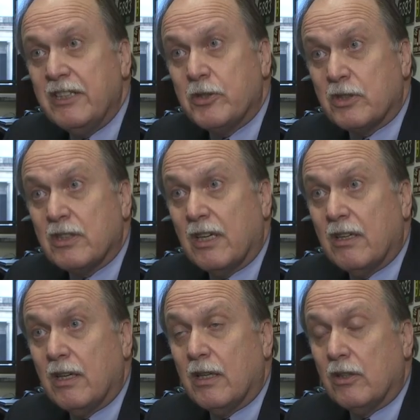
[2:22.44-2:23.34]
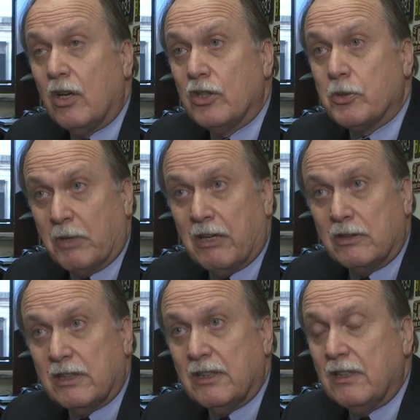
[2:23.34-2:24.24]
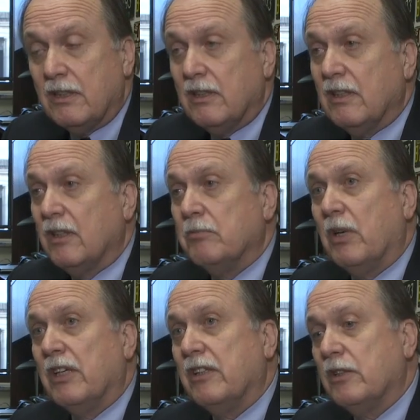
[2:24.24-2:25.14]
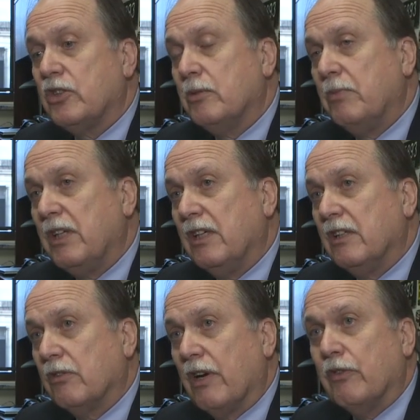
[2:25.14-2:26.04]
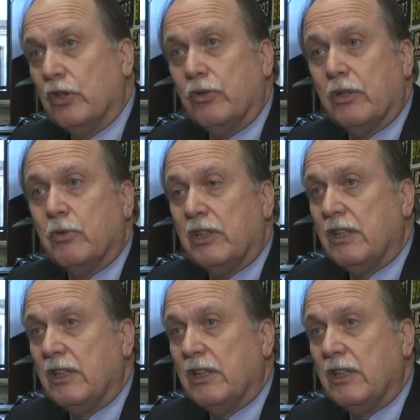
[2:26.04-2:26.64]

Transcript: is a large amount mm-hmm. of money that should be in the revenue that we